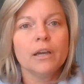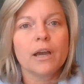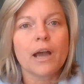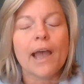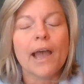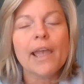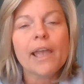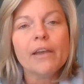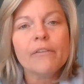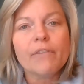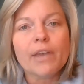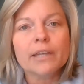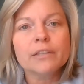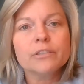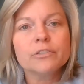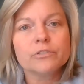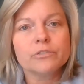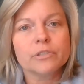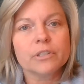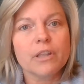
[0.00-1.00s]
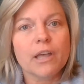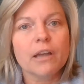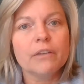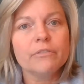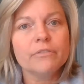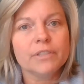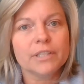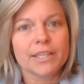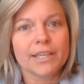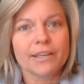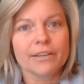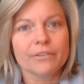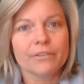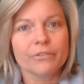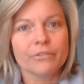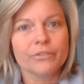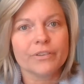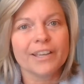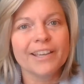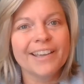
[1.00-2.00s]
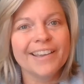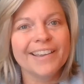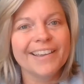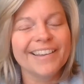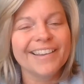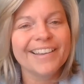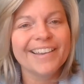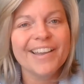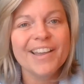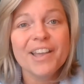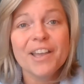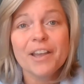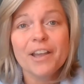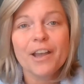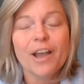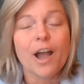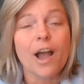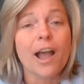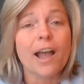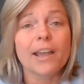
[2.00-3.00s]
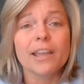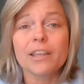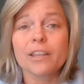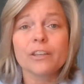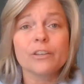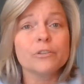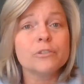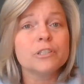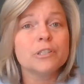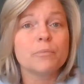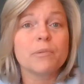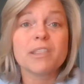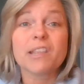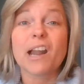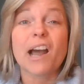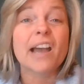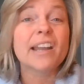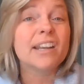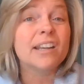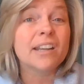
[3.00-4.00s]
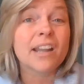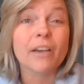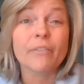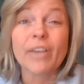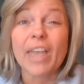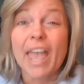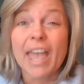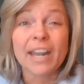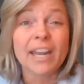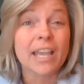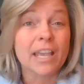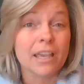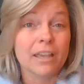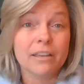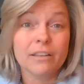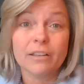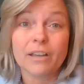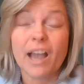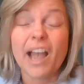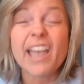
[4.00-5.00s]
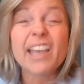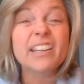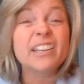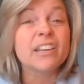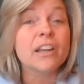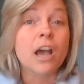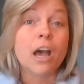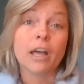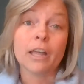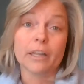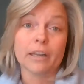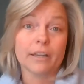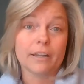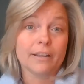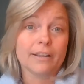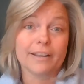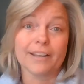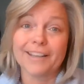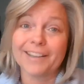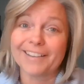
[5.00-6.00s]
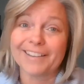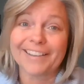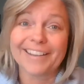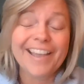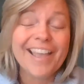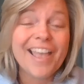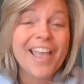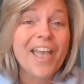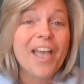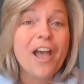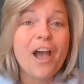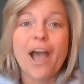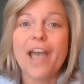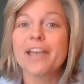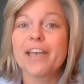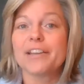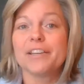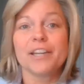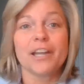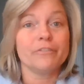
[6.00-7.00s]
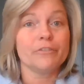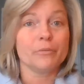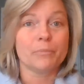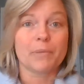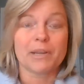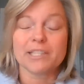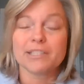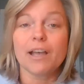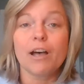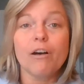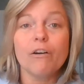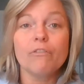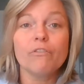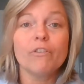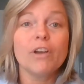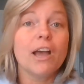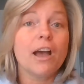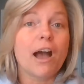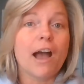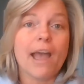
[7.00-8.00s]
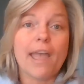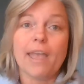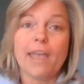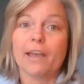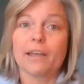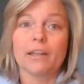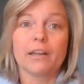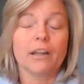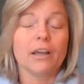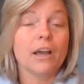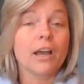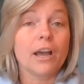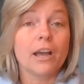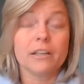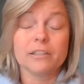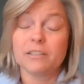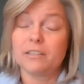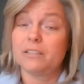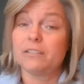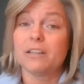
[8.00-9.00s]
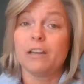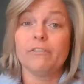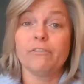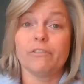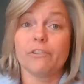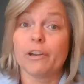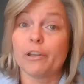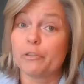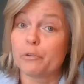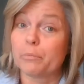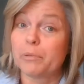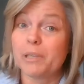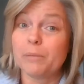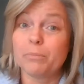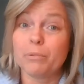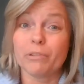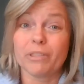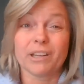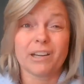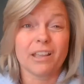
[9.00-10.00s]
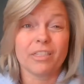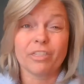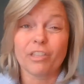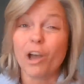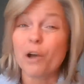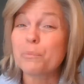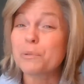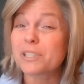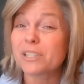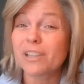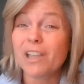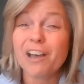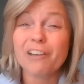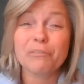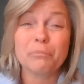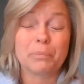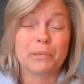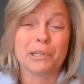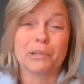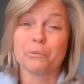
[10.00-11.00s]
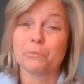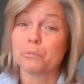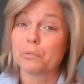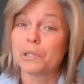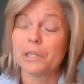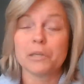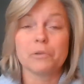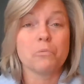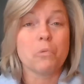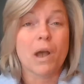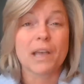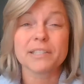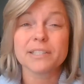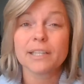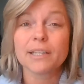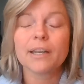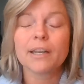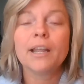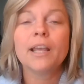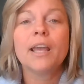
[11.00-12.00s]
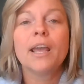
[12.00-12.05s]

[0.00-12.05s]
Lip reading: I have extra love to give. It used to be that I didn't have any. I had none. I had none for myself. I had stuff for other people that I thought was love, but it really wasn't.